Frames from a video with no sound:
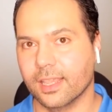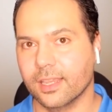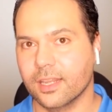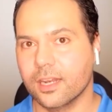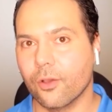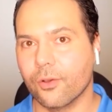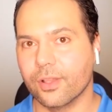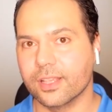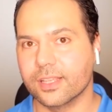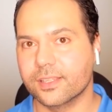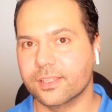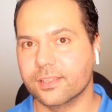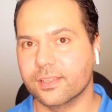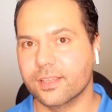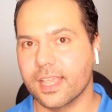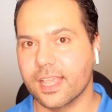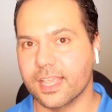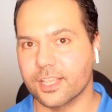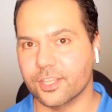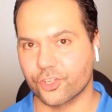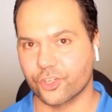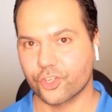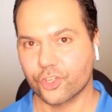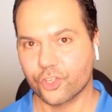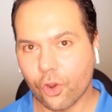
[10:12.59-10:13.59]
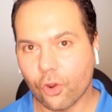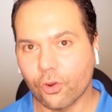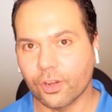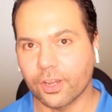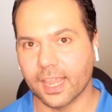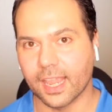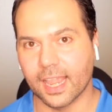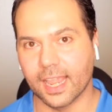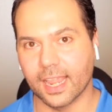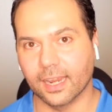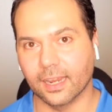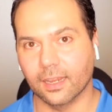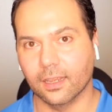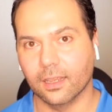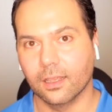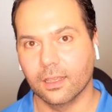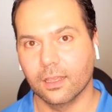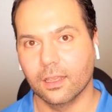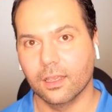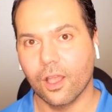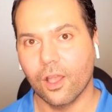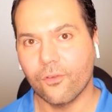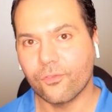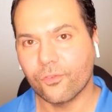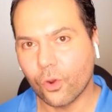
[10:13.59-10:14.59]
You know, it's shocking.
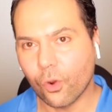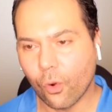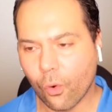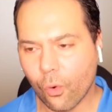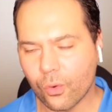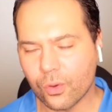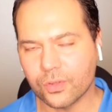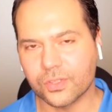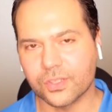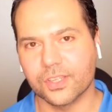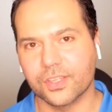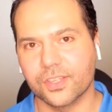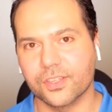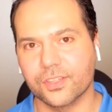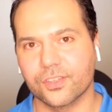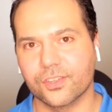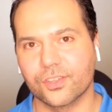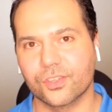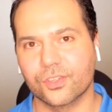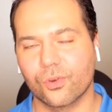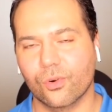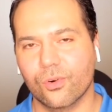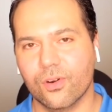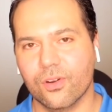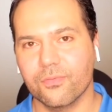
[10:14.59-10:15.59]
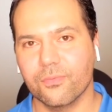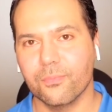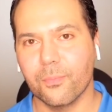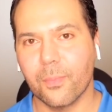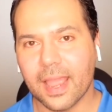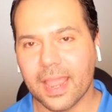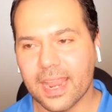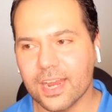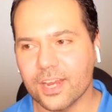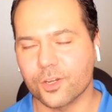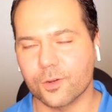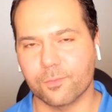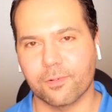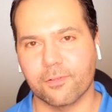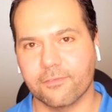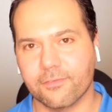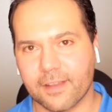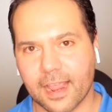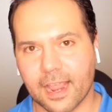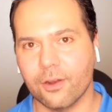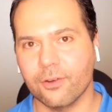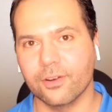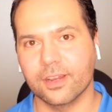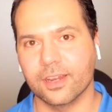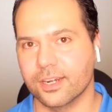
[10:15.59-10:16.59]
Of course, this is a story of major,
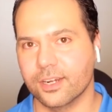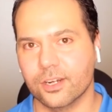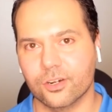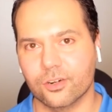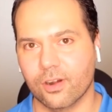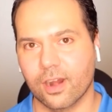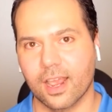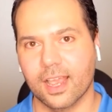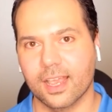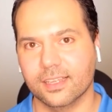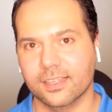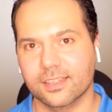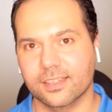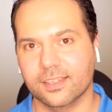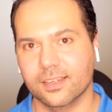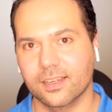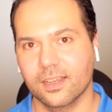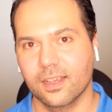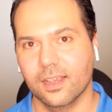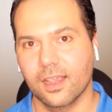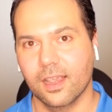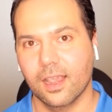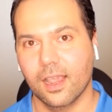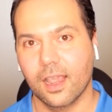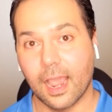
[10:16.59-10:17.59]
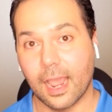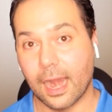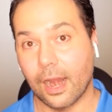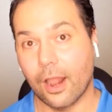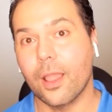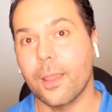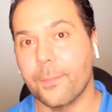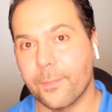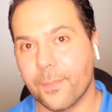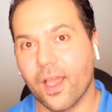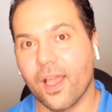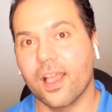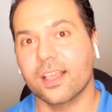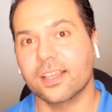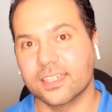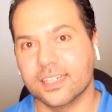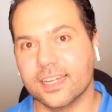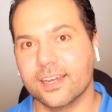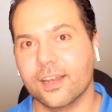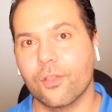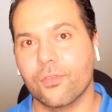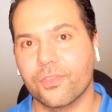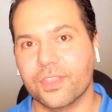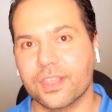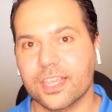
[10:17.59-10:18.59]
profound interest. And I personally
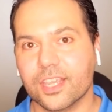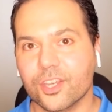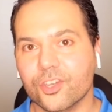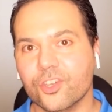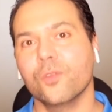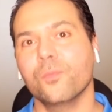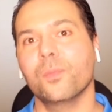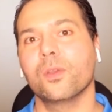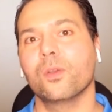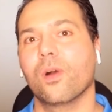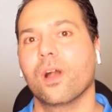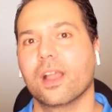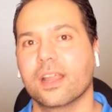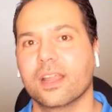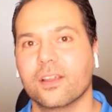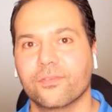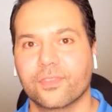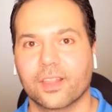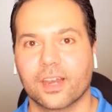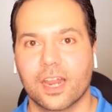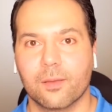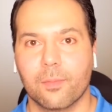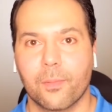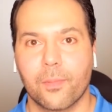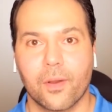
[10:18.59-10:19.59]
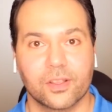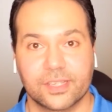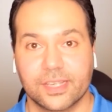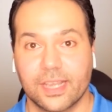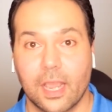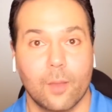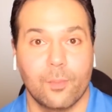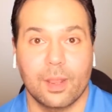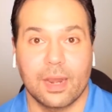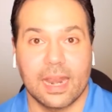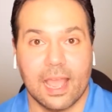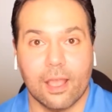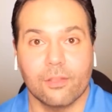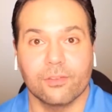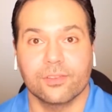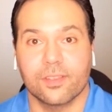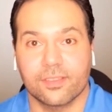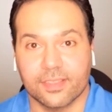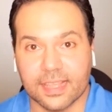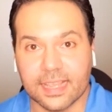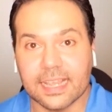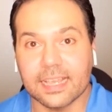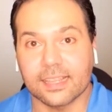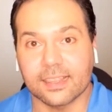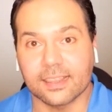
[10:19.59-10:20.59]
don't think he should be working for the Labour Party. I'm allowed to
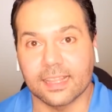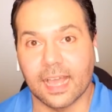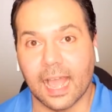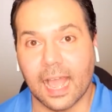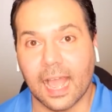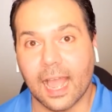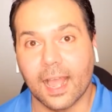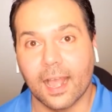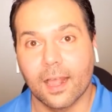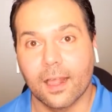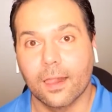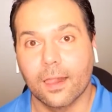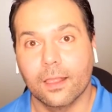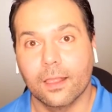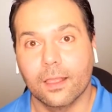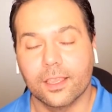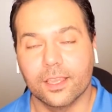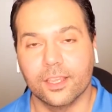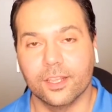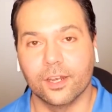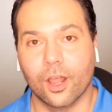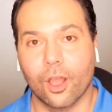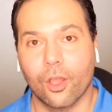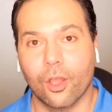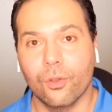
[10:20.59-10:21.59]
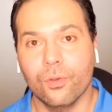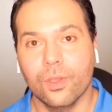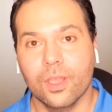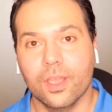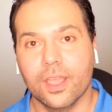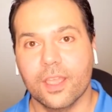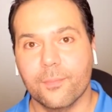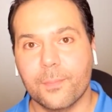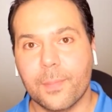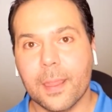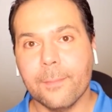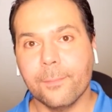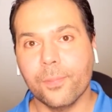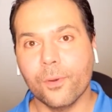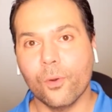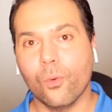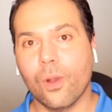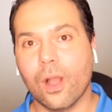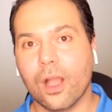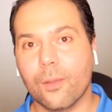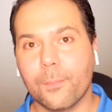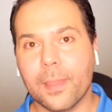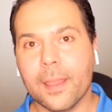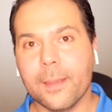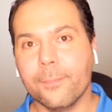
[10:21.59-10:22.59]
think that. You know,
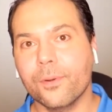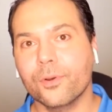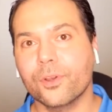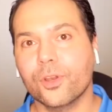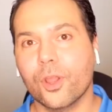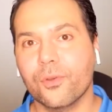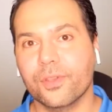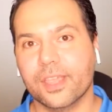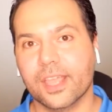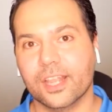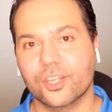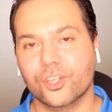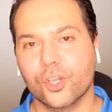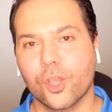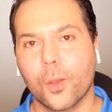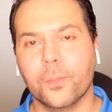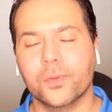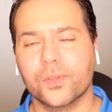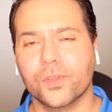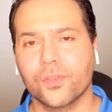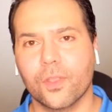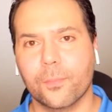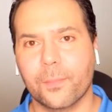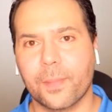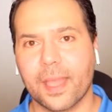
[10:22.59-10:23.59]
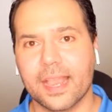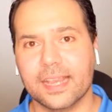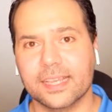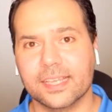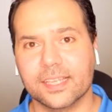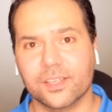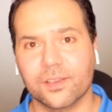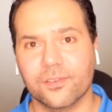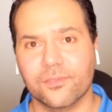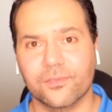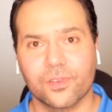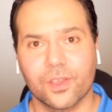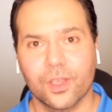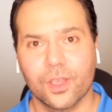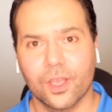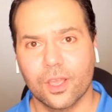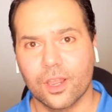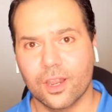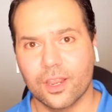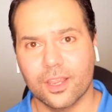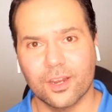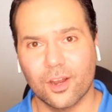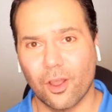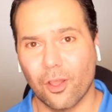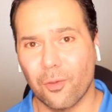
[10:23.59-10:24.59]
people don't get jobs on the basis of,
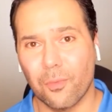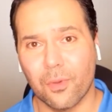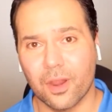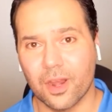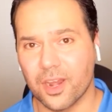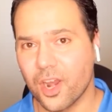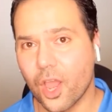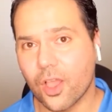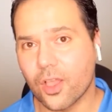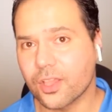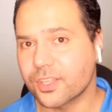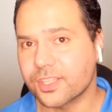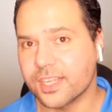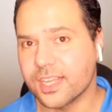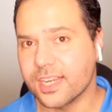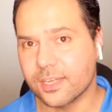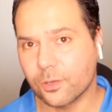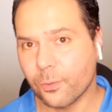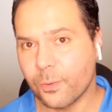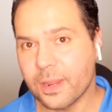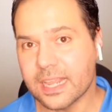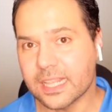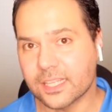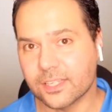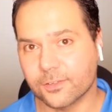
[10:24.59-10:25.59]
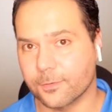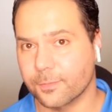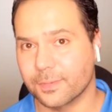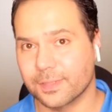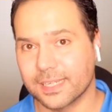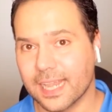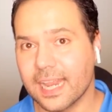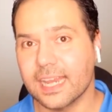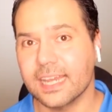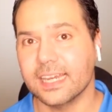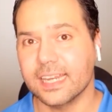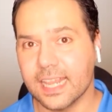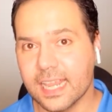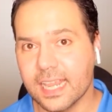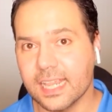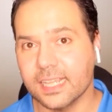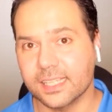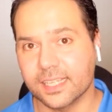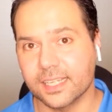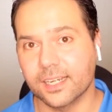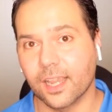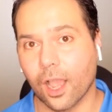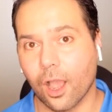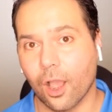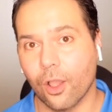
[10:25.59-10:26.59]
you know, nasty tweets from 10 years
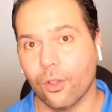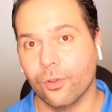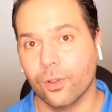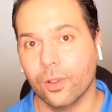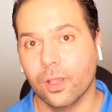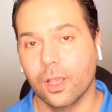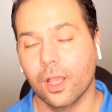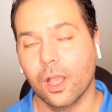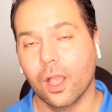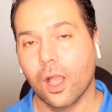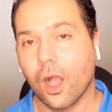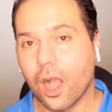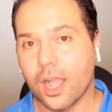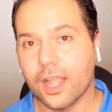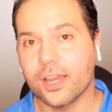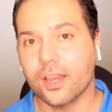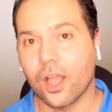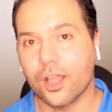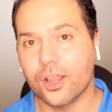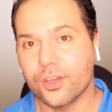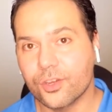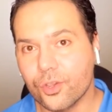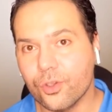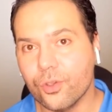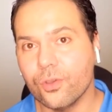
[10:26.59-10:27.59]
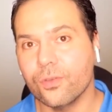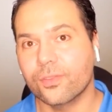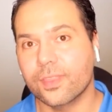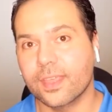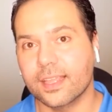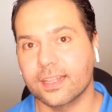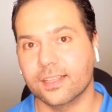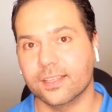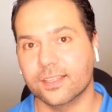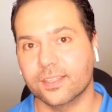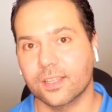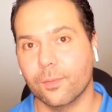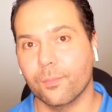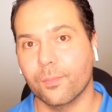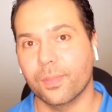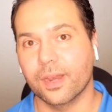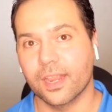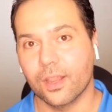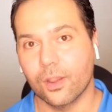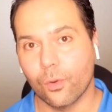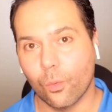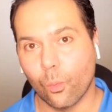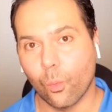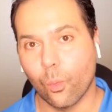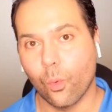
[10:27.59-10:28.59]
ago. I do think that
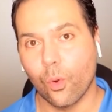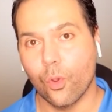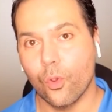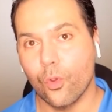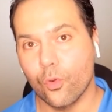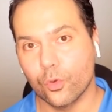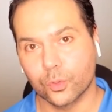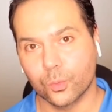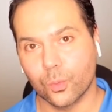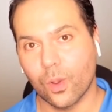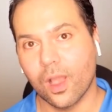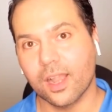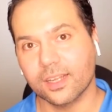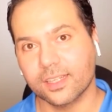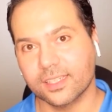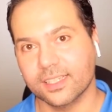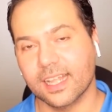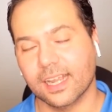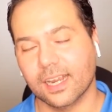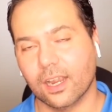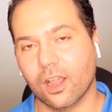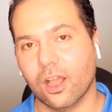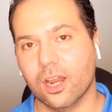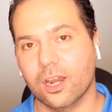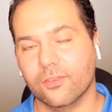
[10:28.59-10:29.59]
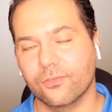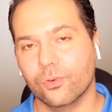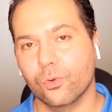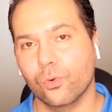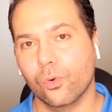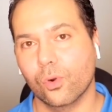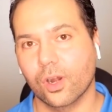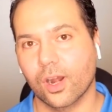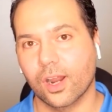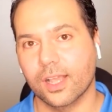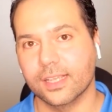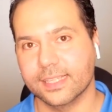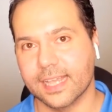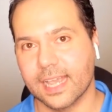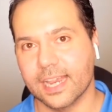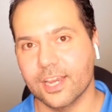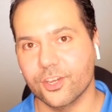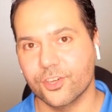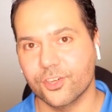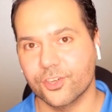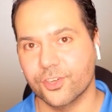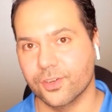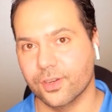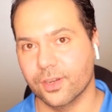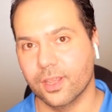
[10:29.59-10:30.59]
somebody who's worked in that kind of an
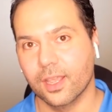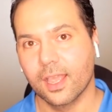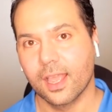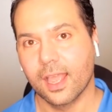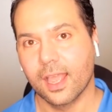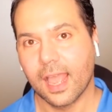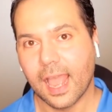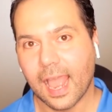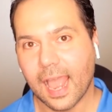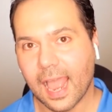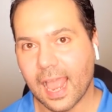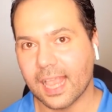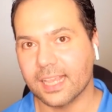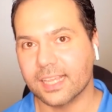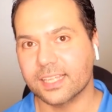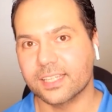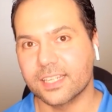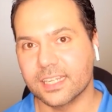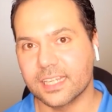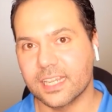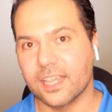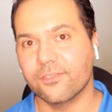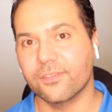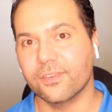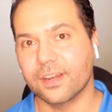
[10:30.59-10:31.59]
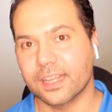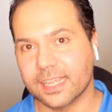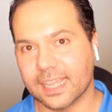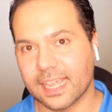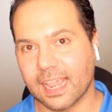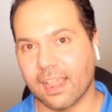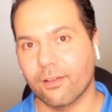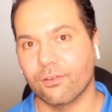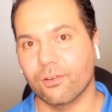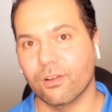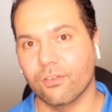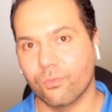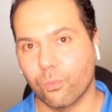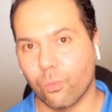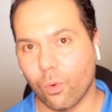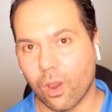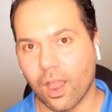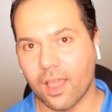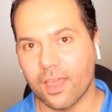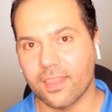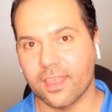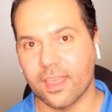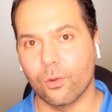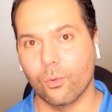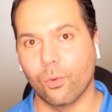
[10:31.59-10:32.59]
organization has to give an account of
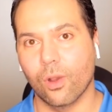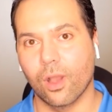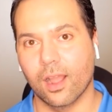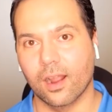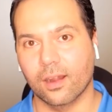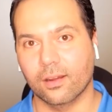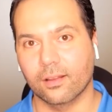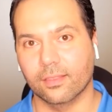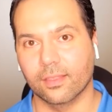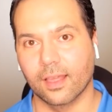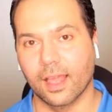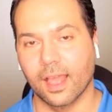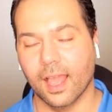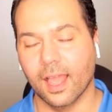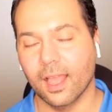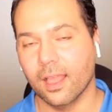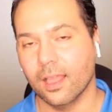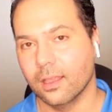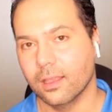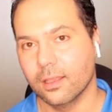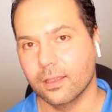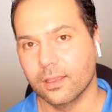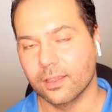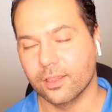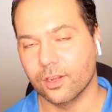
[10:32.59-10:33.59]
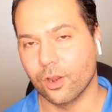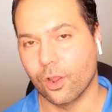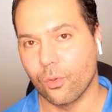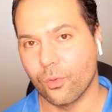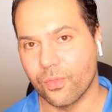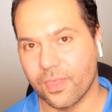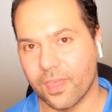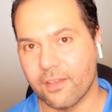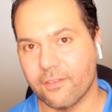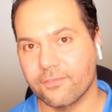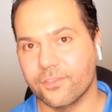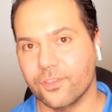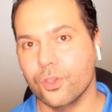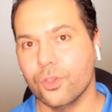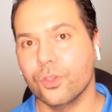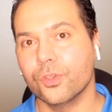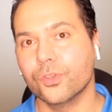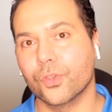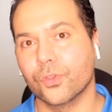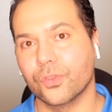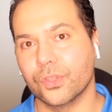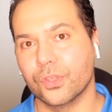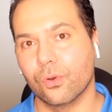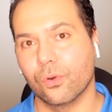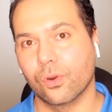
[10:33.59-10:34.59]
why they worked there, you know, their views
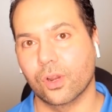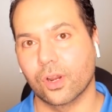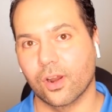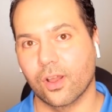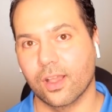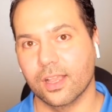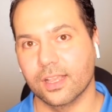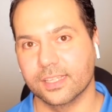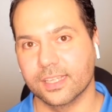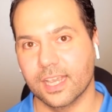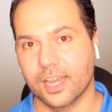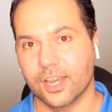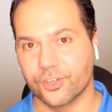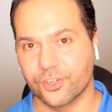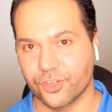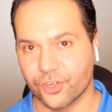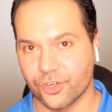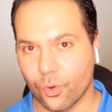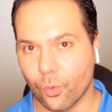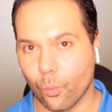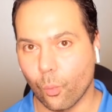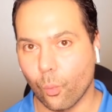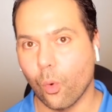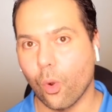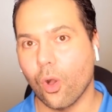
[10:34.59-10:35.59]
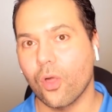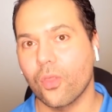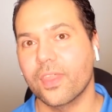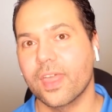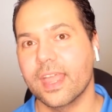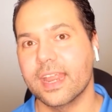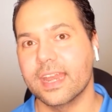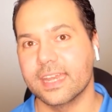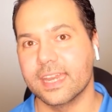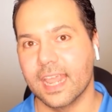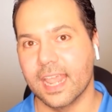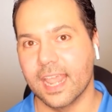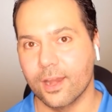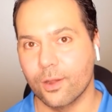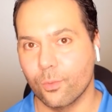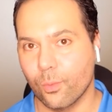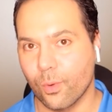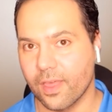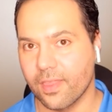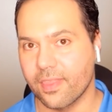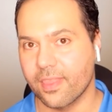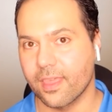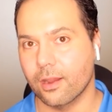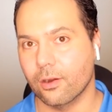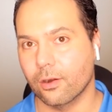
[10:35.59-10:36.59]
on the organization, what they did,
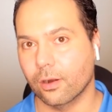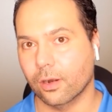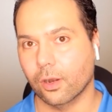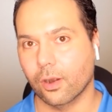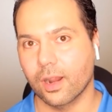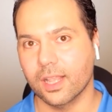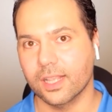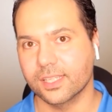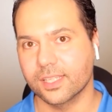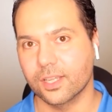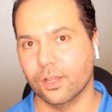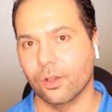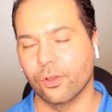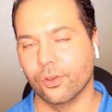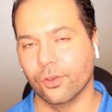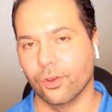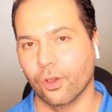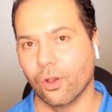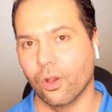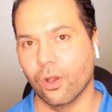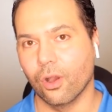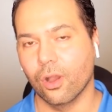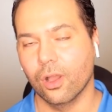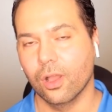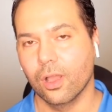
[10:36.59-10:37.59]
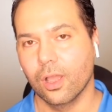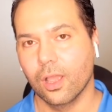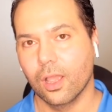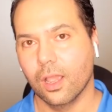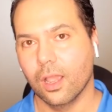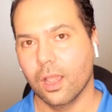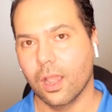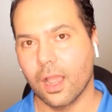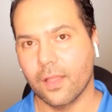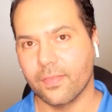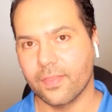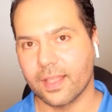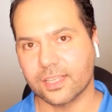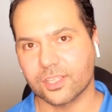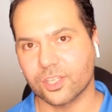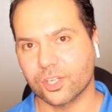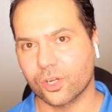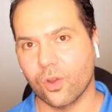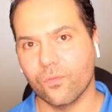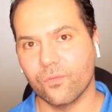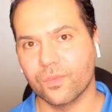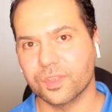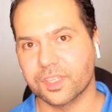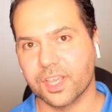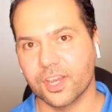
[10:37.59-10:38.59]
whether they regret it or not. And that's a
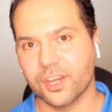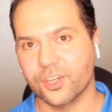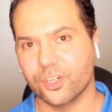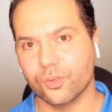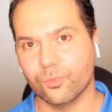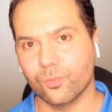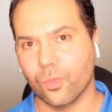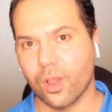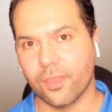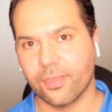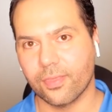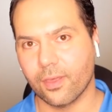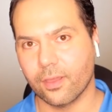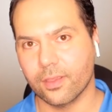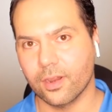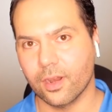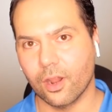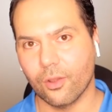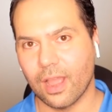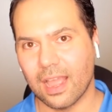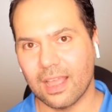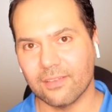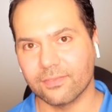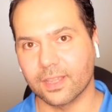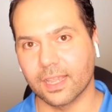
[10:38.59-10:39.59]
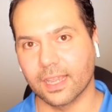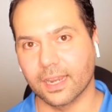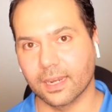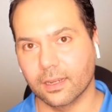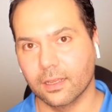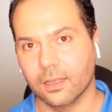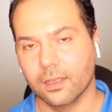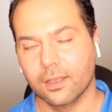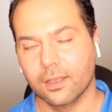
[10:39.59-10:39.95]
conversation worth, you know, having.